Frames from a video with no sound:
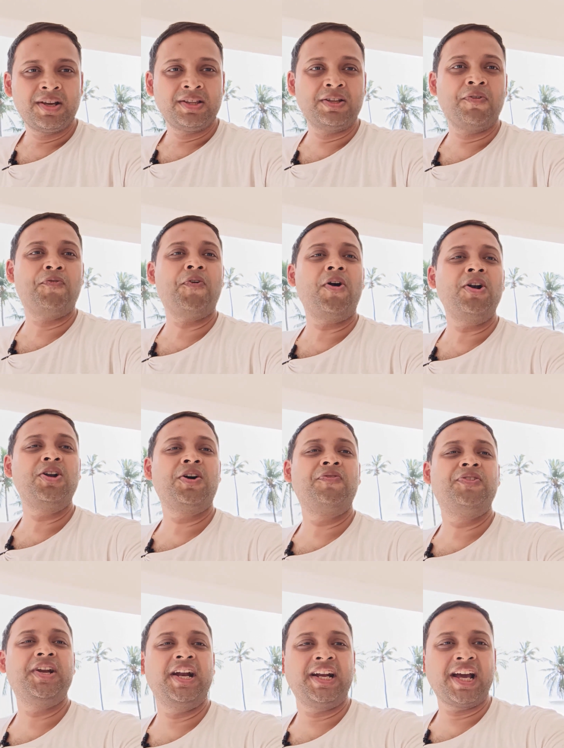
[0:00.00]
The world
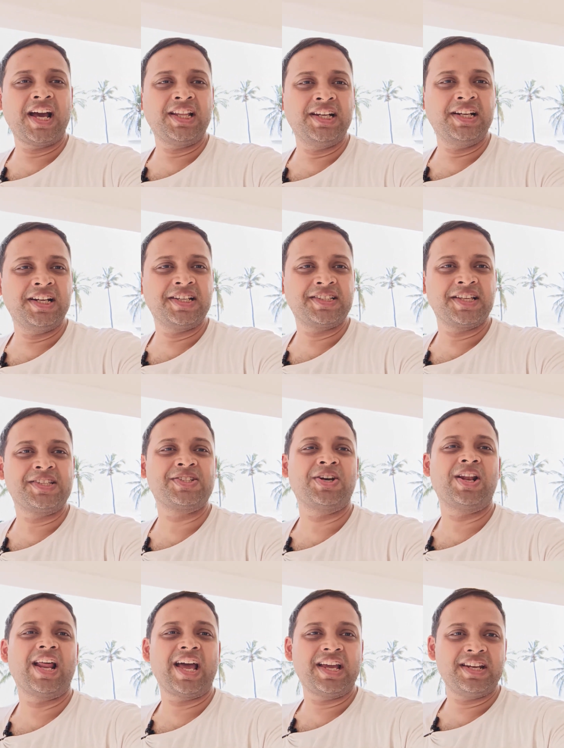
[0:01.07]
of data analytics is
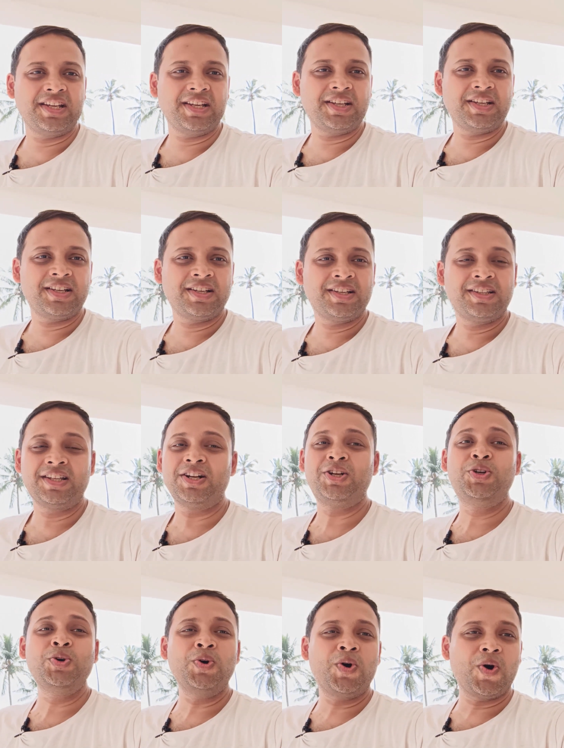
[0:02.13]
colliding. The
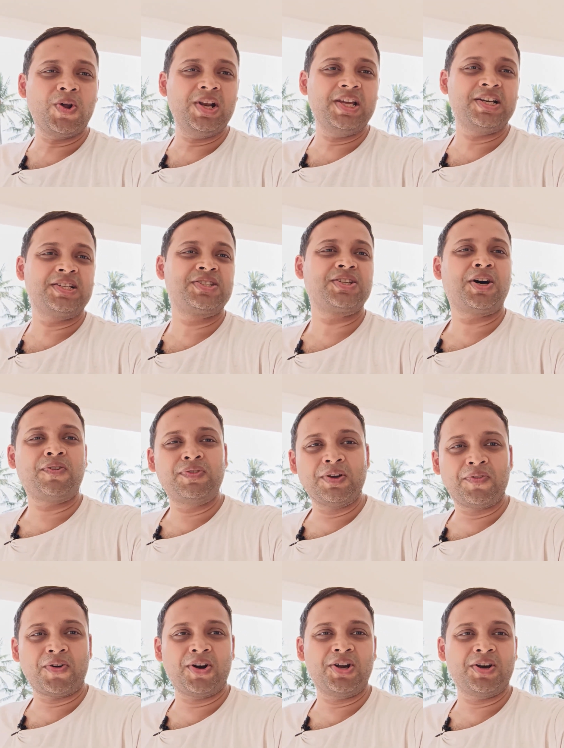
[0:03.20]
two Goliaths of
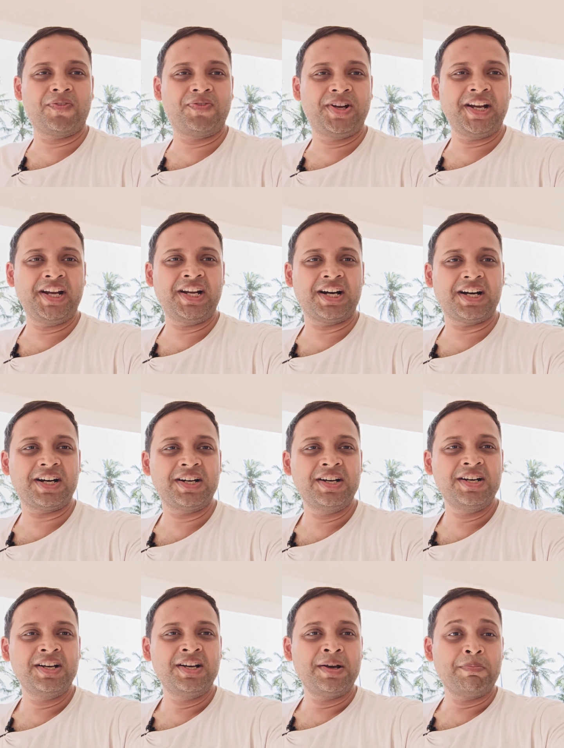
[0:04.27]
the world of data,
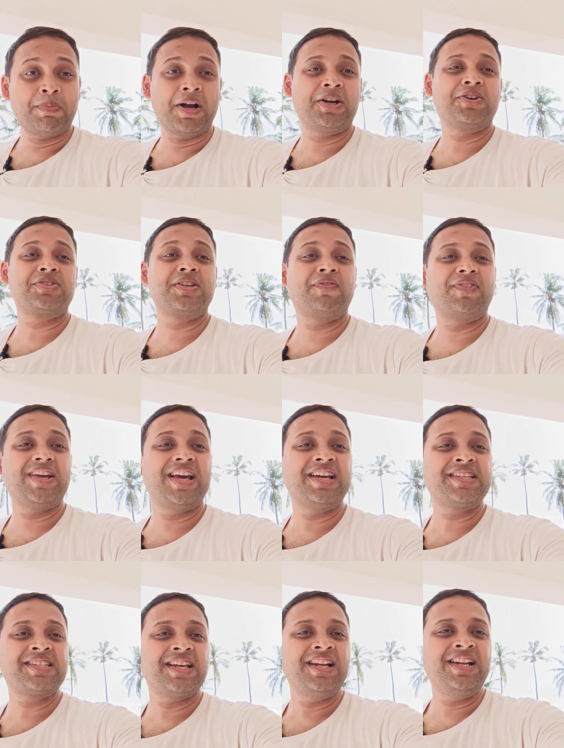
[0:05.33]
Microsoft
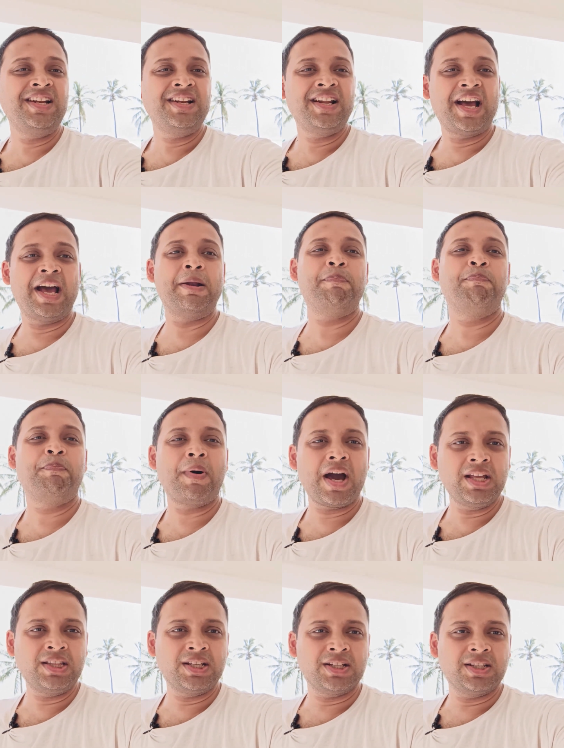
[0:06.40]
Excel and
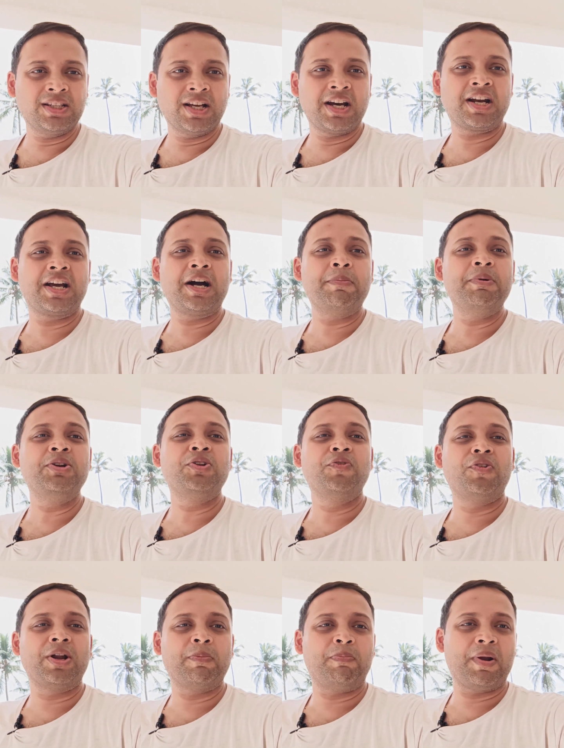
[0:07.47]
Python, are coming to
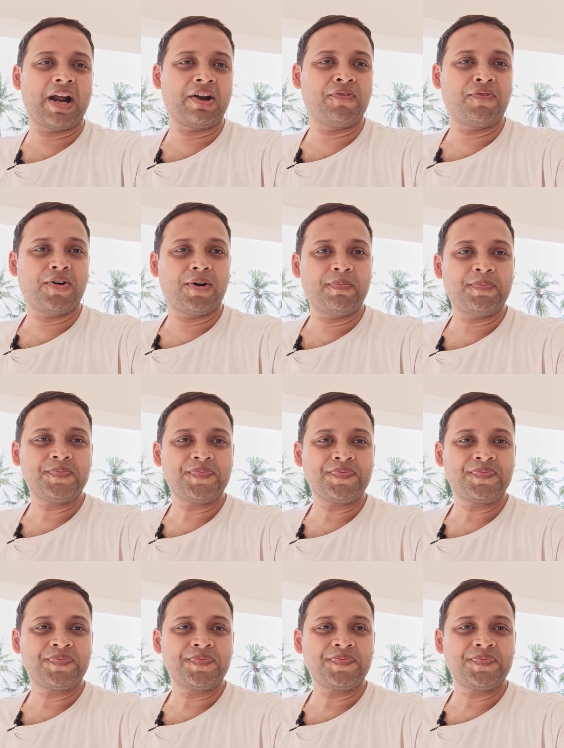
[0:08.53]
one platform.